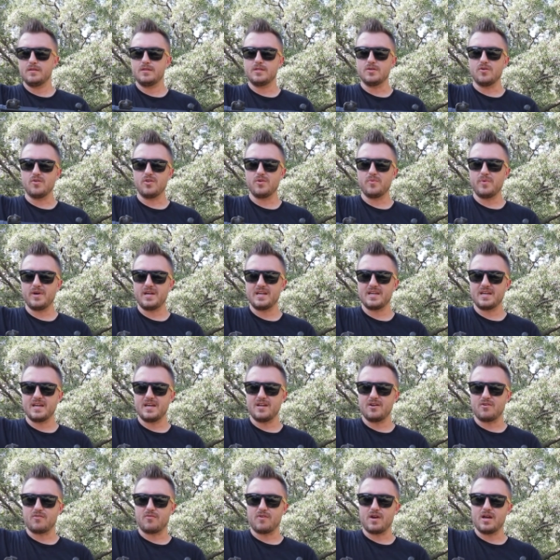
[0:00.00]
The only way to
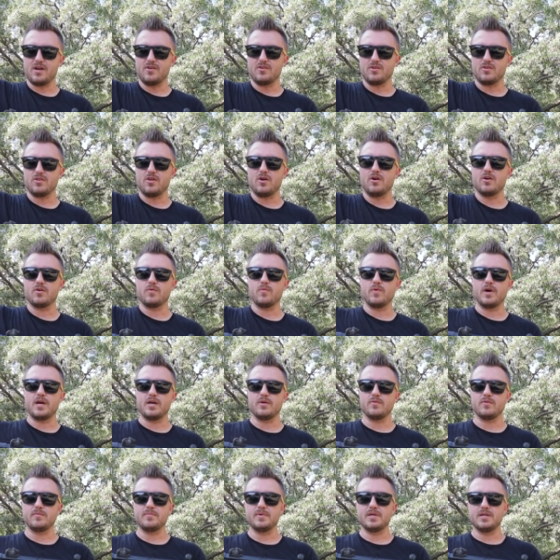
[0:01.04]
get around a long
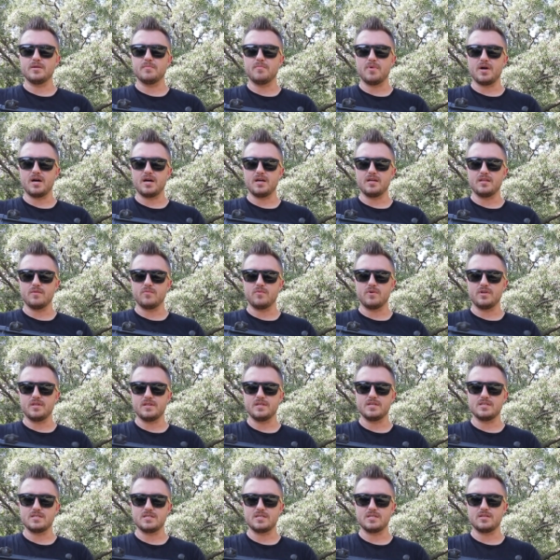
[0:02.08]
wait would be to buy one of
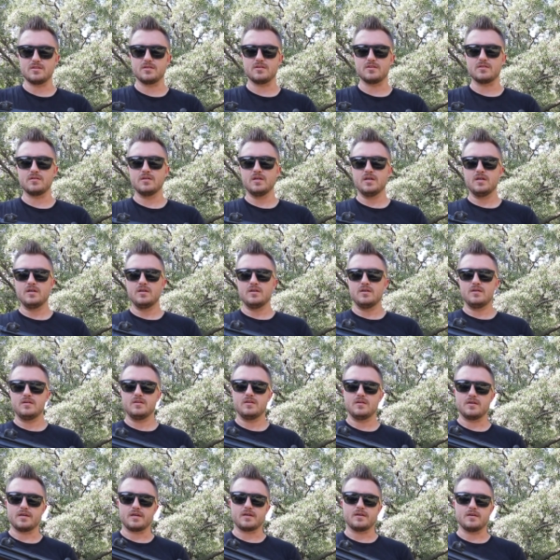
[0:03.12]
these either
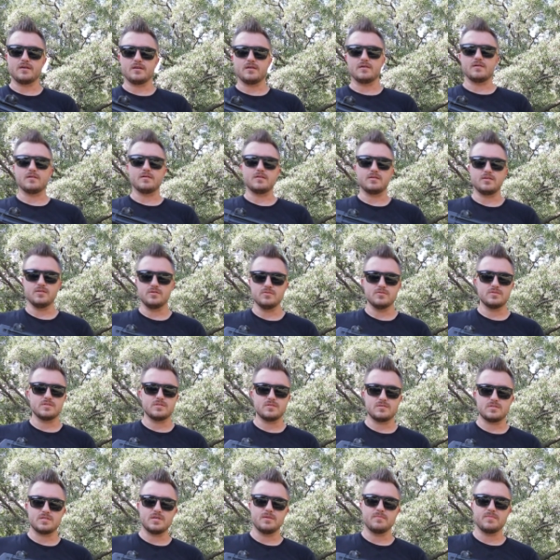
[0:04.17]
like uh, used
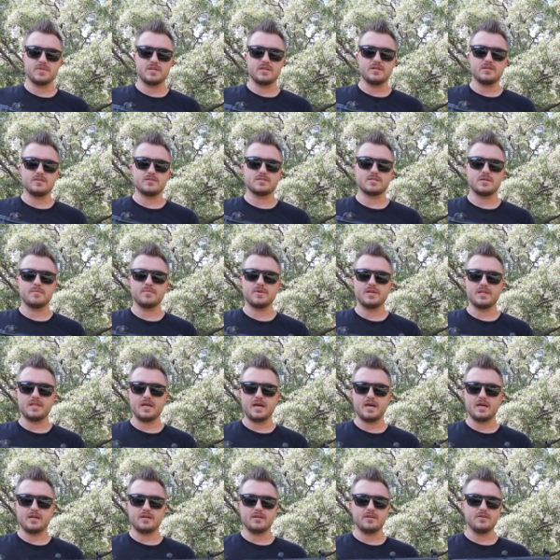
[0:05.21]
or something or somebody that
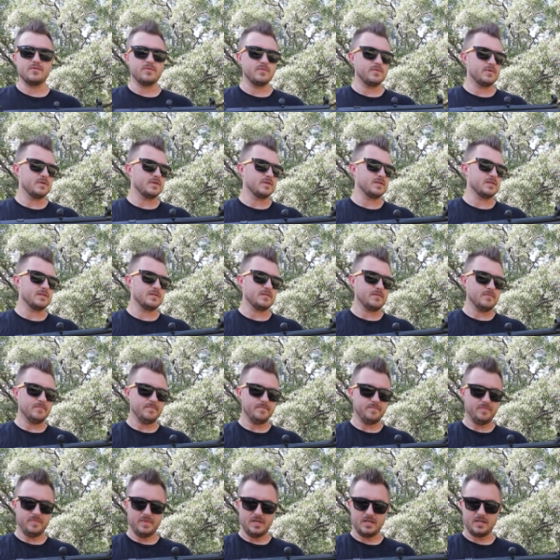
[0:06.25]
had a new one and
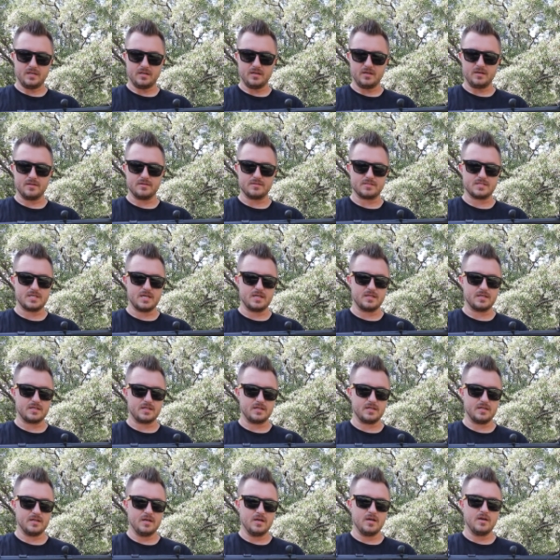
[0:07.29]
and uh, they're selling
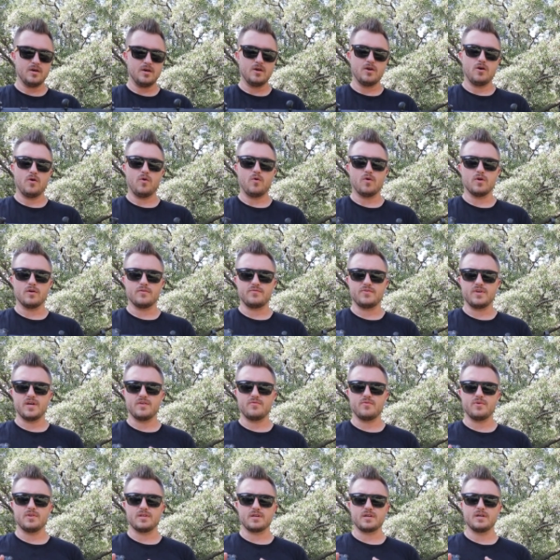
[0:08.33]
it or if you have
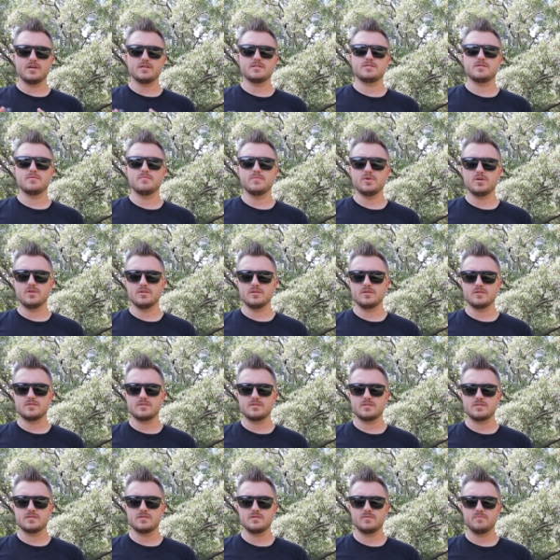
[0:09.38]
one of the custom
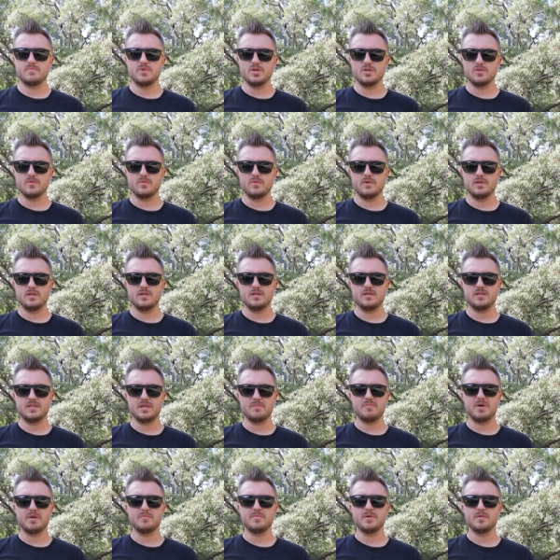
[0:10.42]
builders build one they
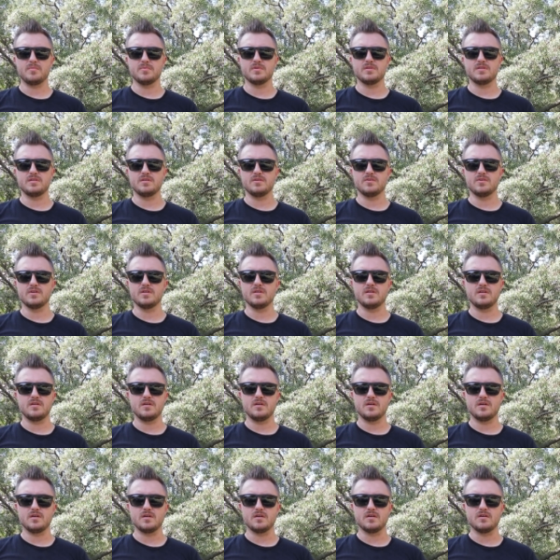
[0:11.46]
might be able to do it
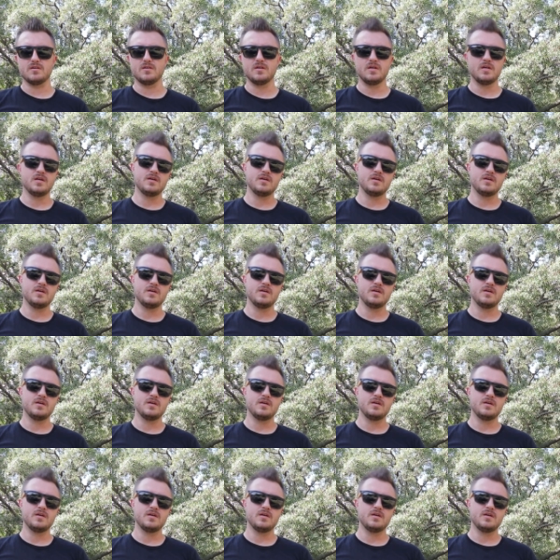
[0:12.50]
uh,